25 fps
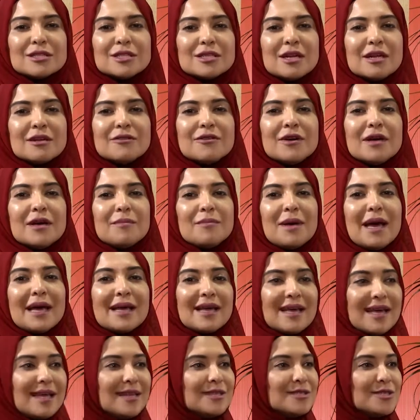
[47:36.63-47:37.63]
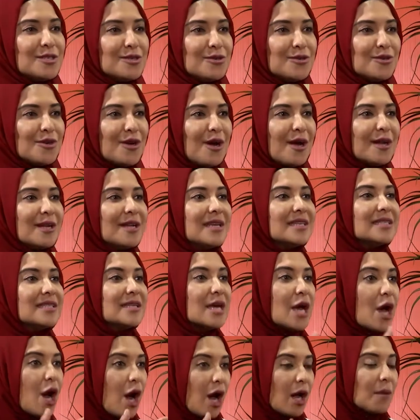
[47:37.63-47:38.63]
Nadra back in studio on is
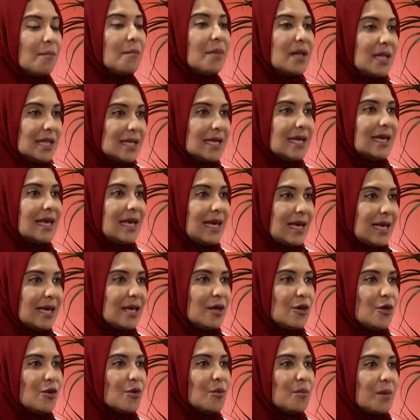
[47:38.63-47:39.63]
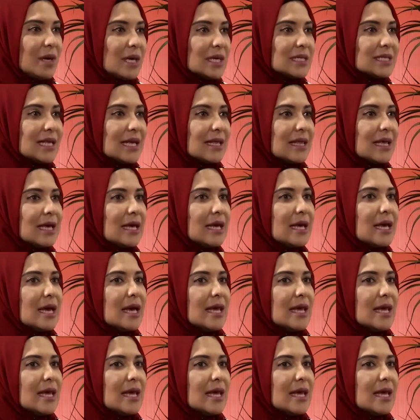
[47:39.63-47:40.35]
on building EQ because I think